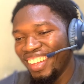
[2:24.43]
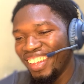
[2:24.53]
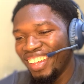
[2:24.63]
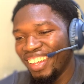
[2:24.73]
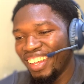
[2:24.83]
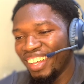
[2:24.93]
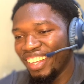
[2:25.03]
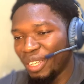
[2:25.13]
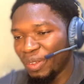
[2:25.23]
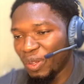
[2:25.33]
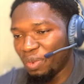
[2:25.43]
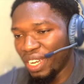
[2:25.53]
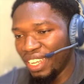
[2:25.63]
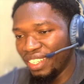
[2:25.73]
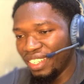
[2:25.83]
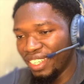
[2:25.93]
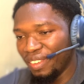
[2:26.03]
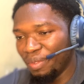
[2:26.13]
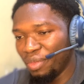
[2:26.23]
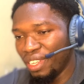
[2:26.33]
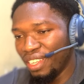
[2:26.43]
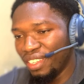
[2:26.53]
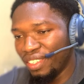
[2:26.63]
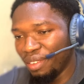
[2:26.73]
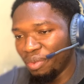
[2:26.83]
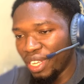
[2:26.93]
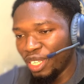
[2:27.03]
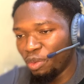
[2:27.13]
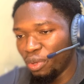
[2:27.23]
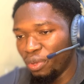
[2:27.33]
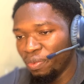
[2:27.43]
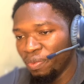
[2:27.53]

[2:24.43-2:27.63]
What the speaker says: Yeah, GitHub Copilot is giving me some expo.